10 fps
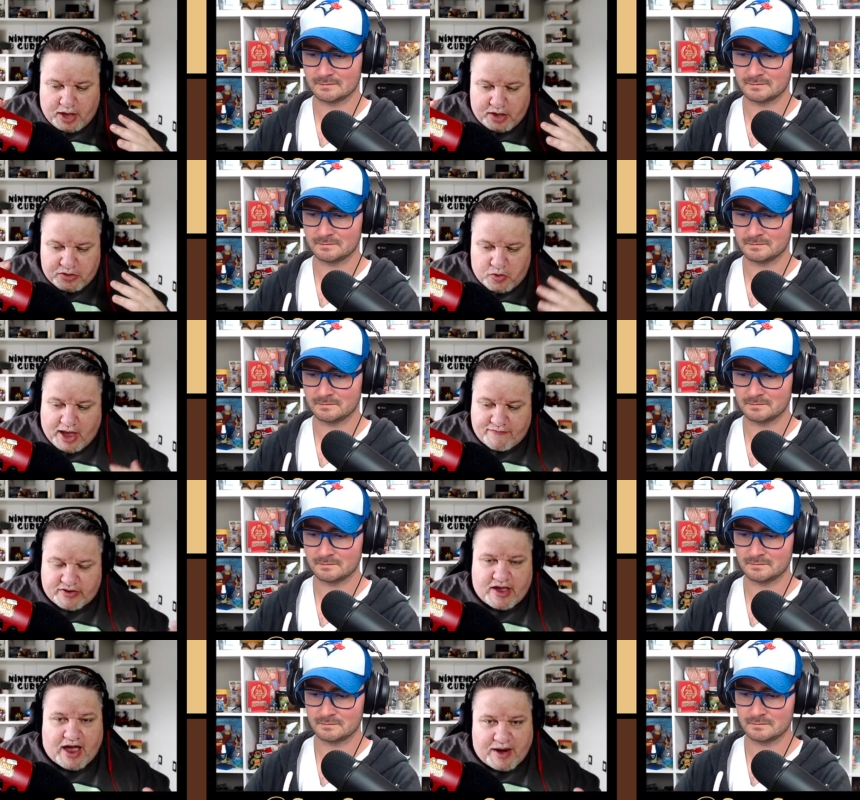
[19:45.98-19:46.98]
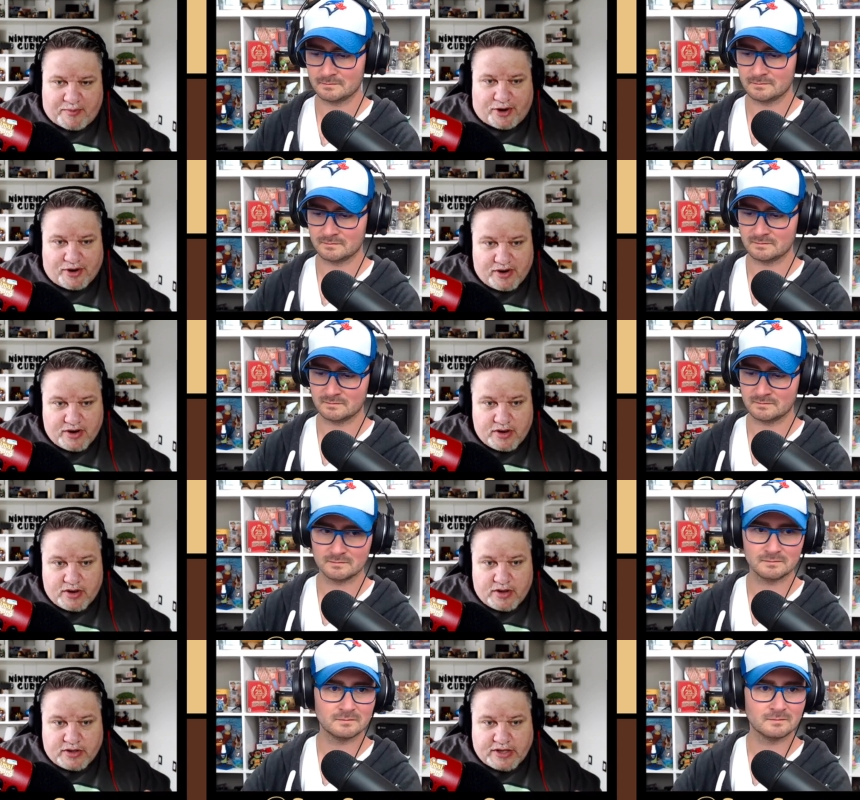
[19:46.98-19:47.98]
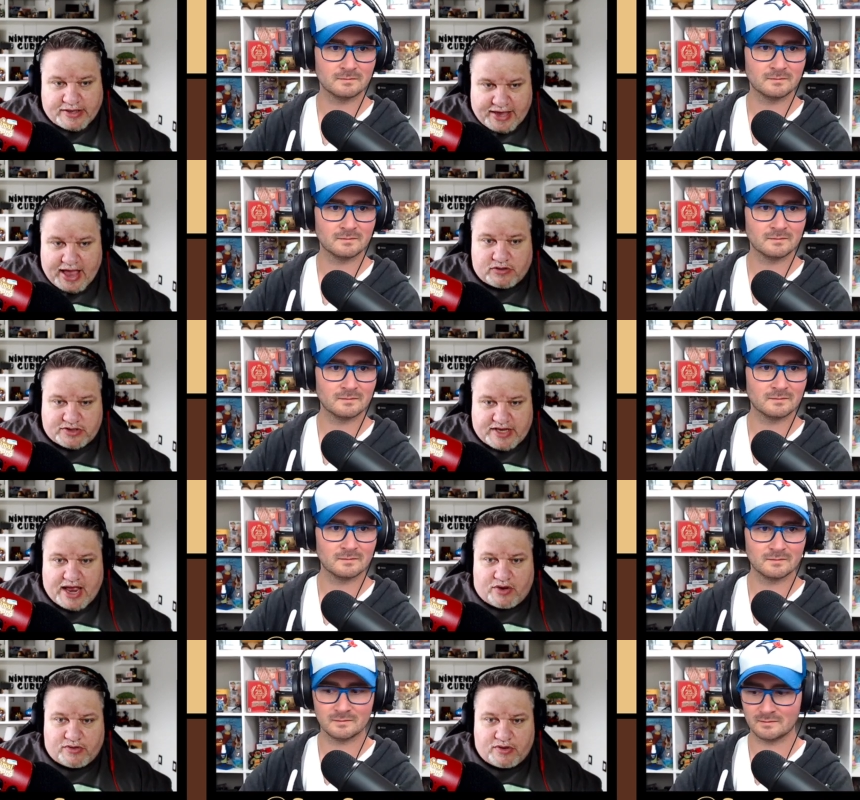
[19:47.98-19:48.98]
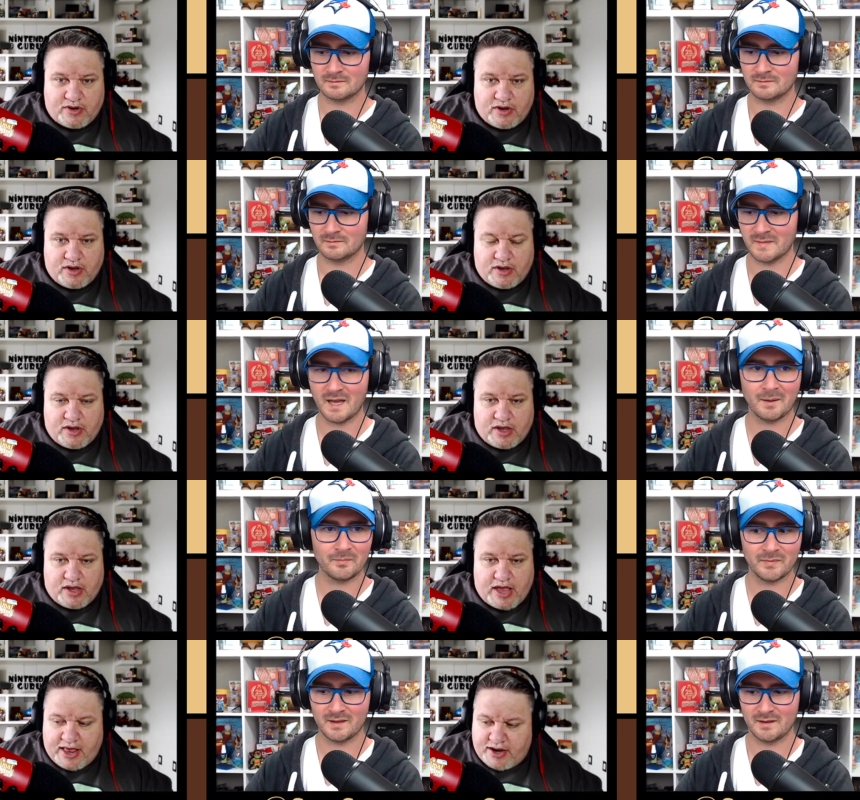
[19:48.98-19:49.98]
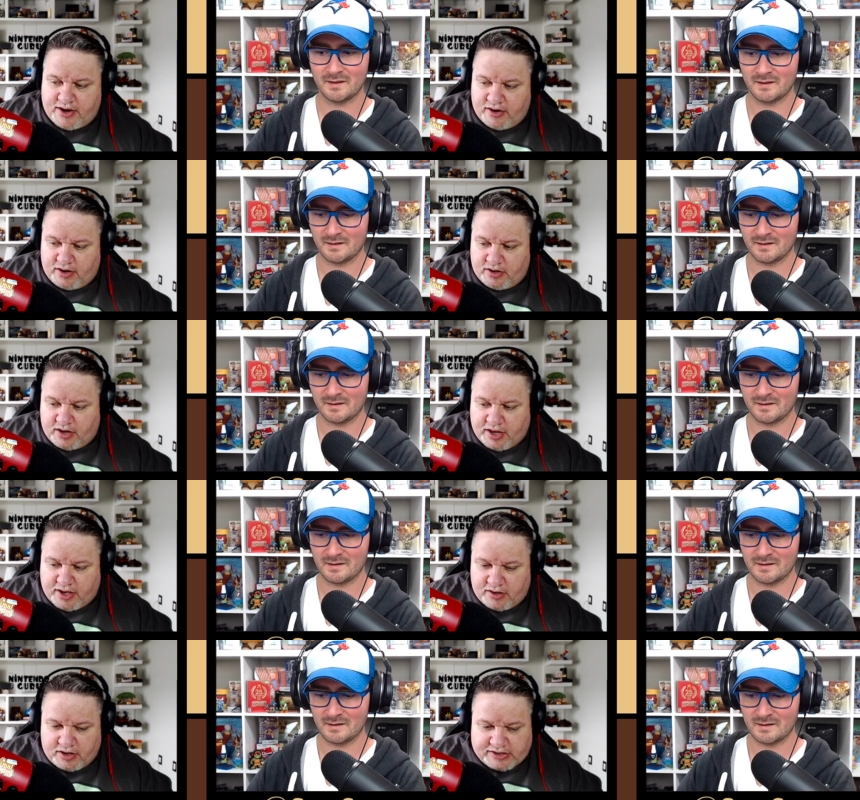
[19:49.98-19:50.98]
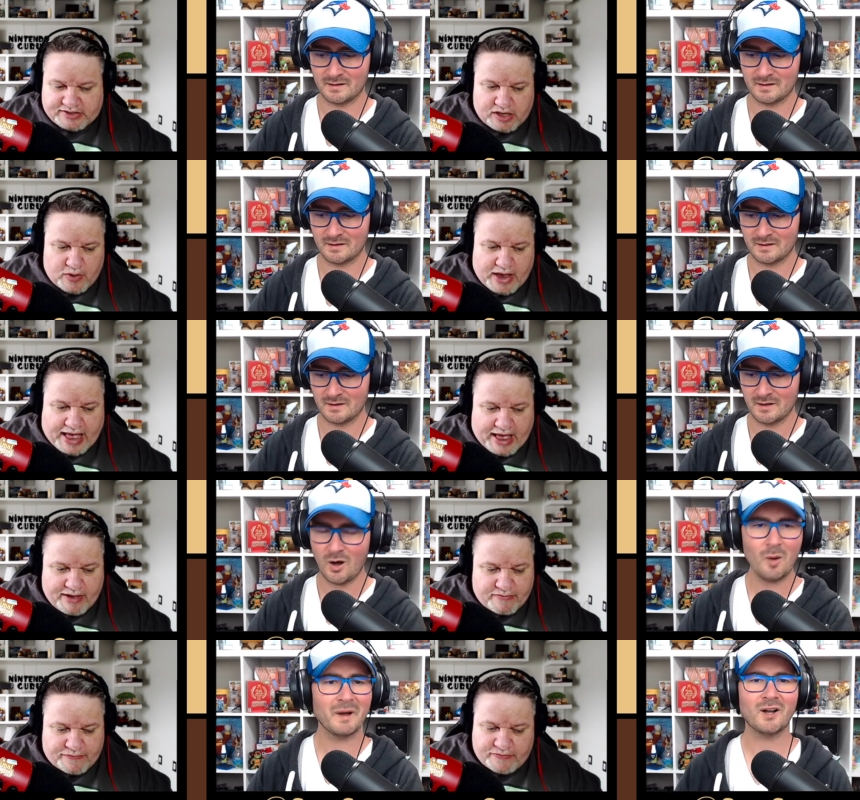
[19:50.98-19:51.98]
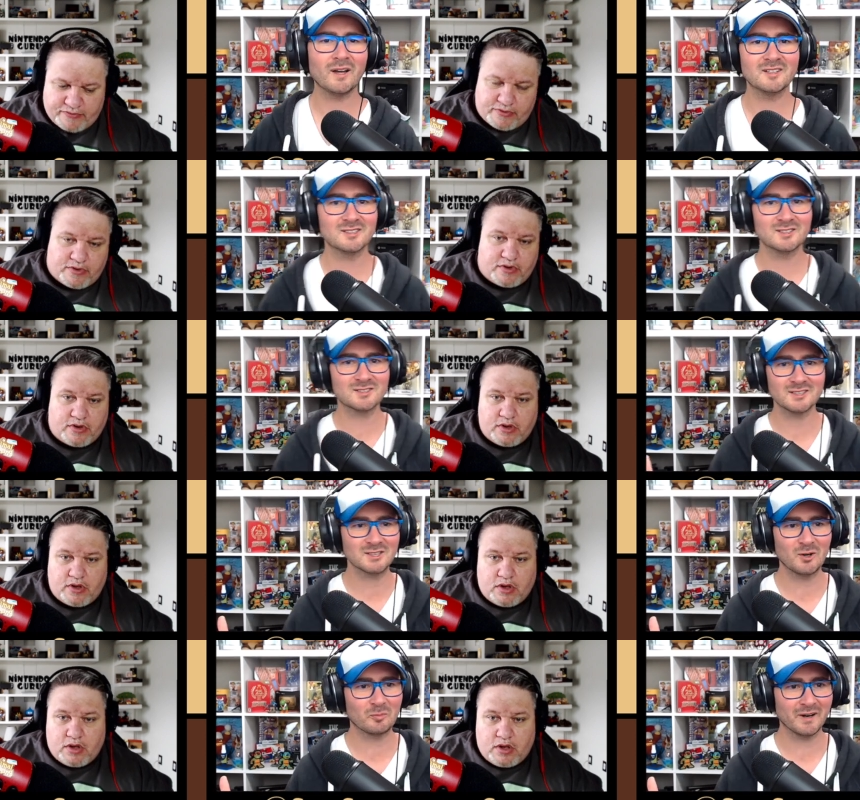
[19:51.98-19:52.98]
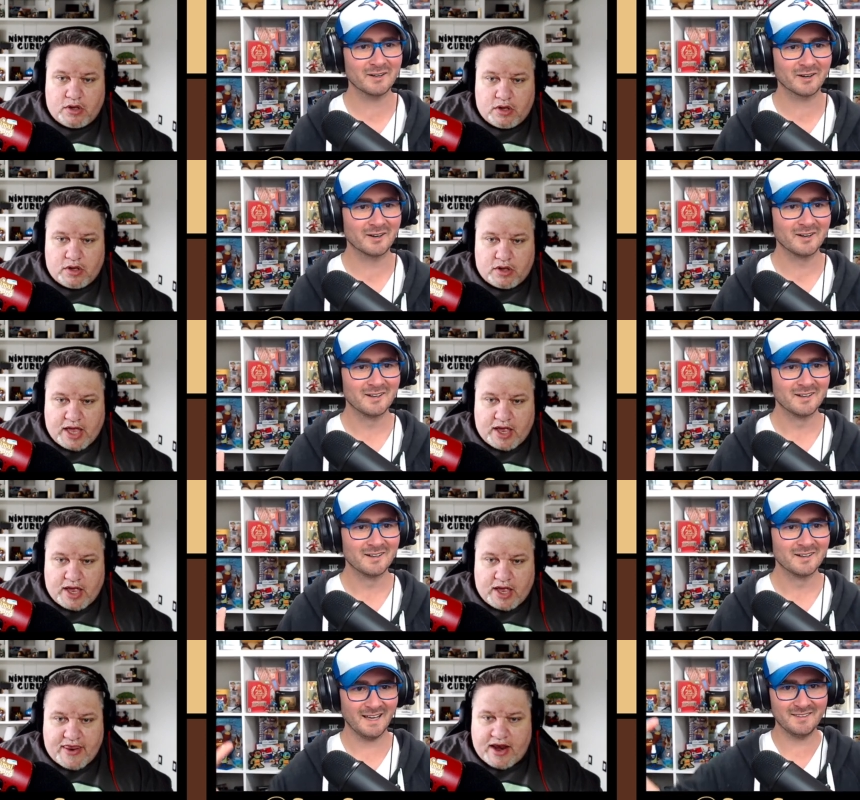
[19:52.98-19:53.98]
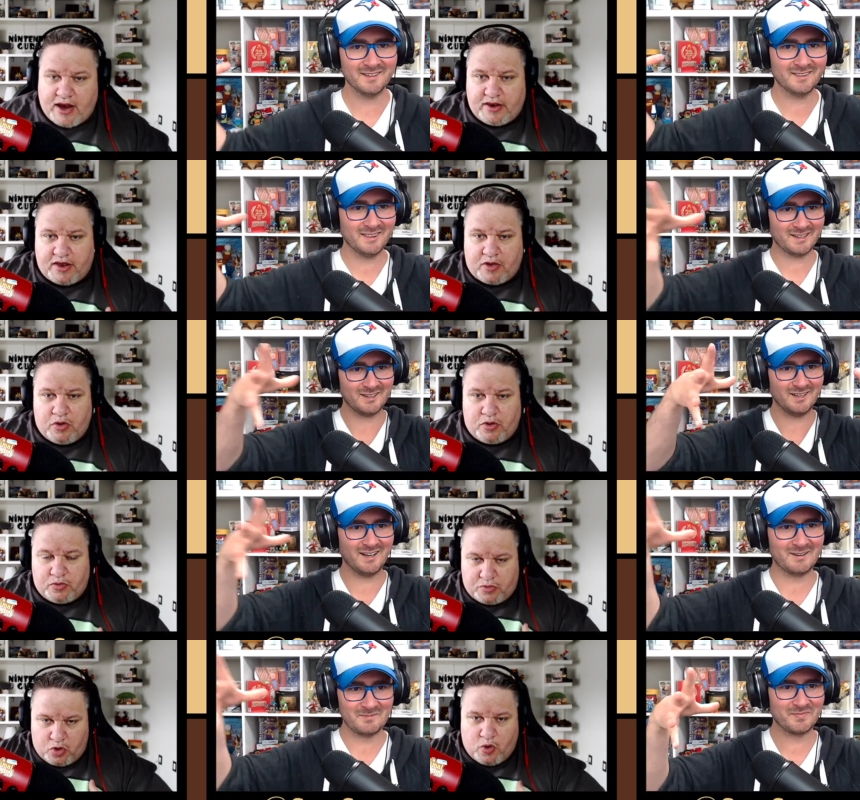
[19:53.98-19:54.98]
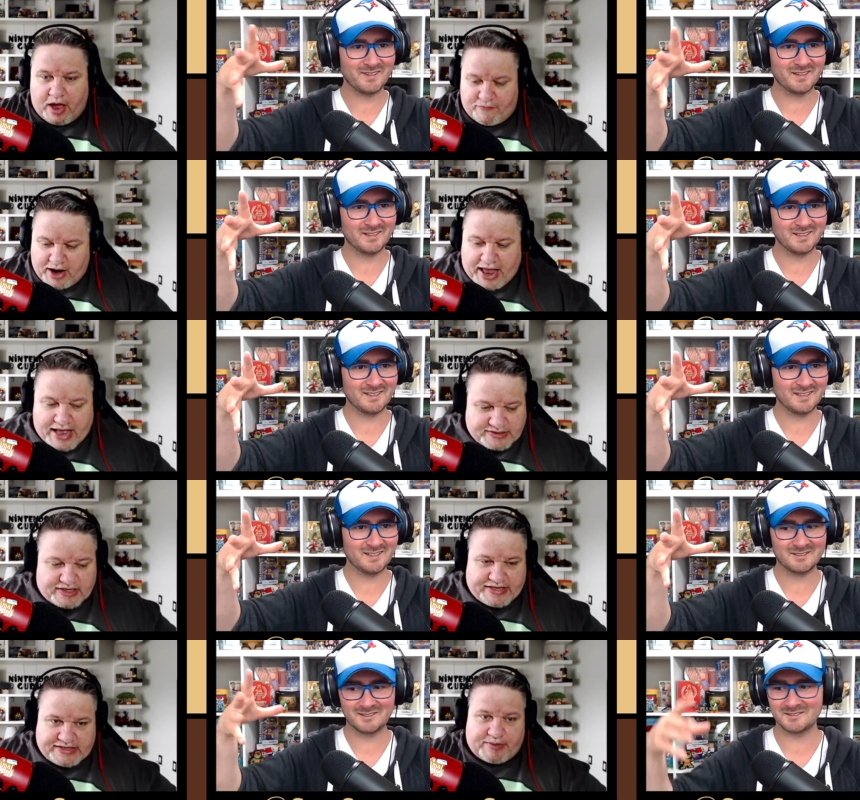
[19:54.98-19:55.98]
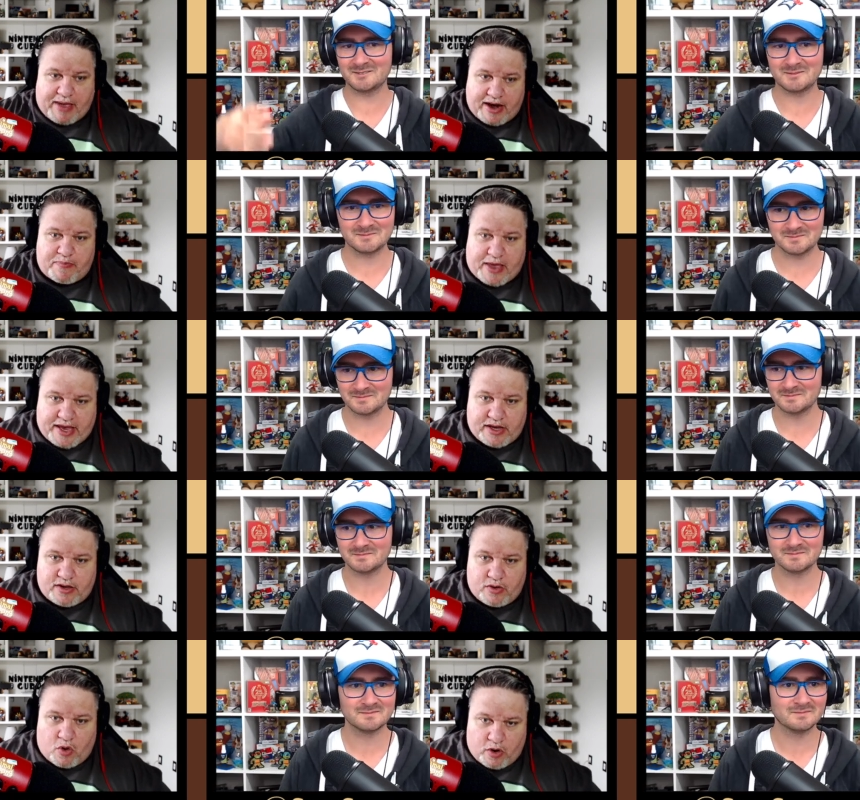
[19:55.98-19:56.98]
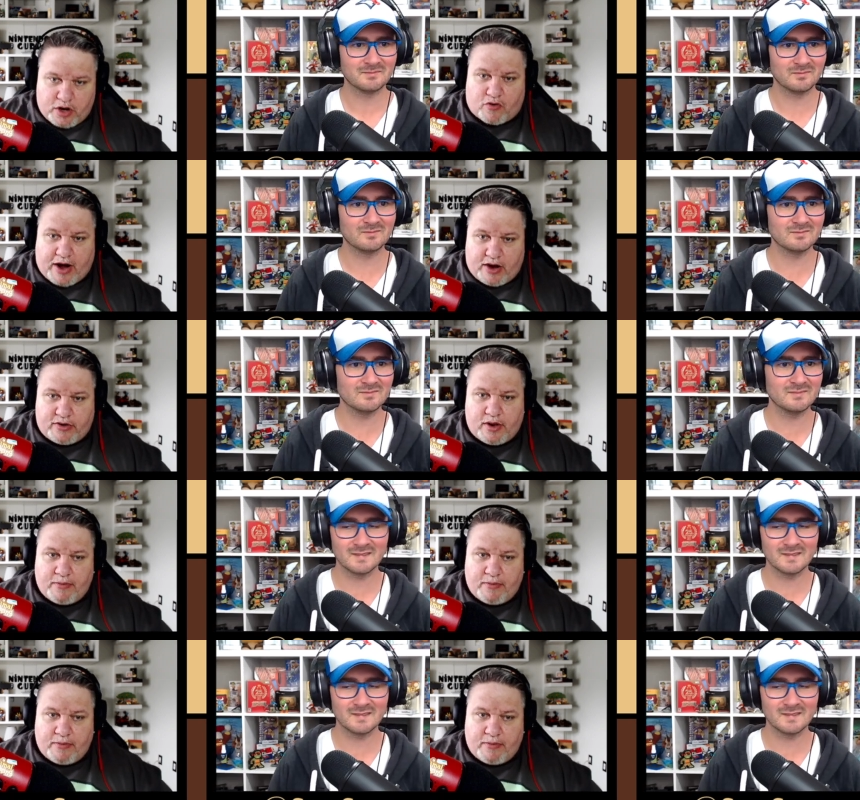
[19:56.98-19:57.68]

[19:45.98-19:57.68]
Speaker 1: you have a timer that counts down. Yeah. And like let's say you have Oh my
Speaker 2: god, this is such a no-brainer. Yeah.
Speaker 1: And then and, like wh- whoever has the least amount of paint on the ground, mm-hmm.